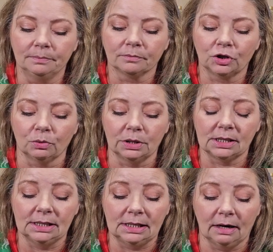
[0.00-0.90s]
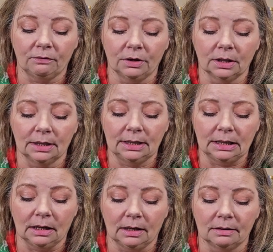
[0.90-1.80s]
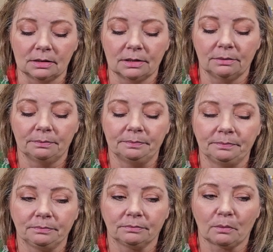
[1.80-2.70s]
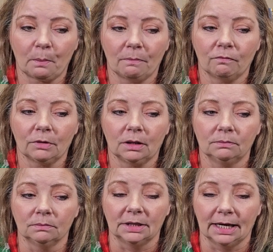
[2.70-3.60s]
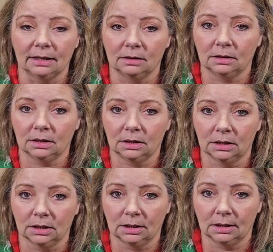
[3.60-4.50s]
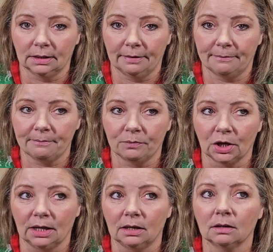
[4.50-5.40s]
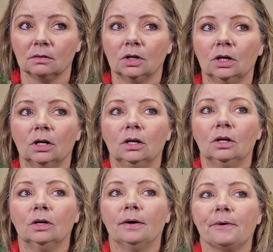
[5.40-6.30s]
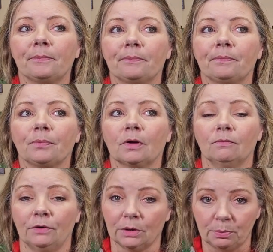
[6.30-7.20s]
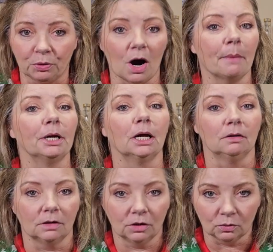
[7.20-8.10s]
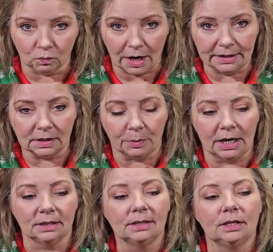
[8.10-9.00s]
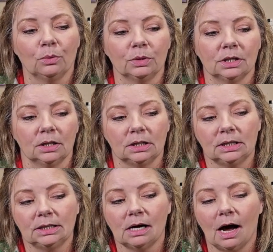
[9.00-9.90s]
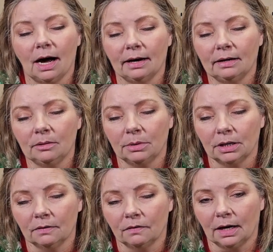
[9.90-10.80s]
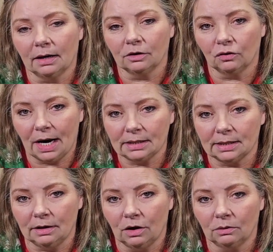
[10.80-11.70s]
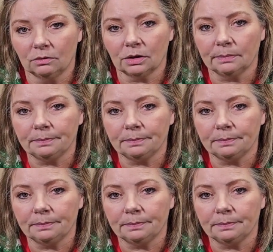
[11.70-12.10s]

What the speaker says: So it's definitely got that, like, very prominent rye spice. There was a tiny bit of that grassy note